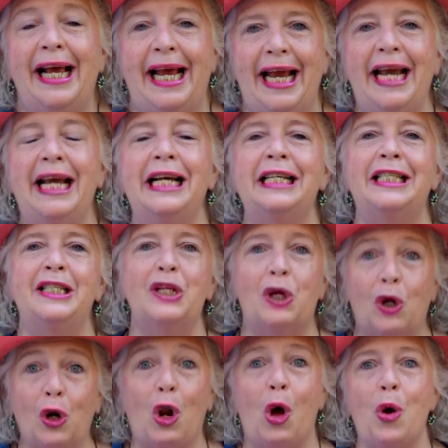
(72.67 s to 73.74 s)
He is the
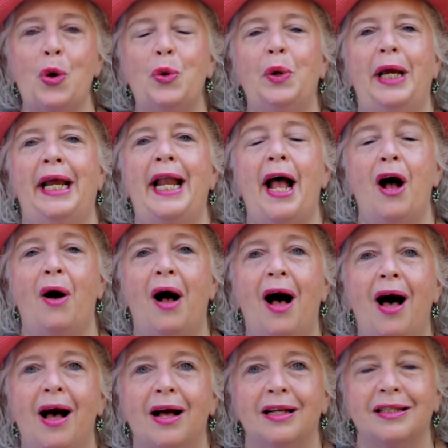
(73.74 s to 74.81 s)
glow in our
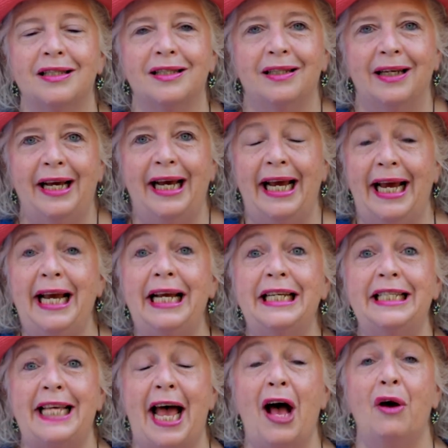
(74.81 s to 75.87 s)
hearts. He
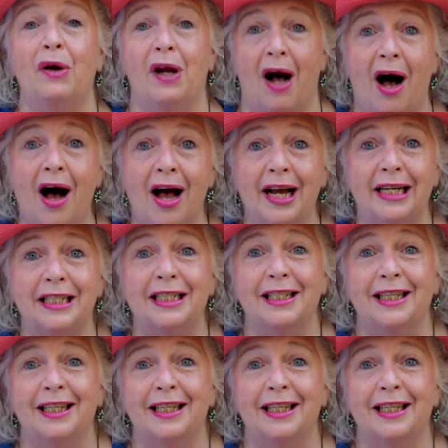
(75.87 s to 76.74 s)
is our guide.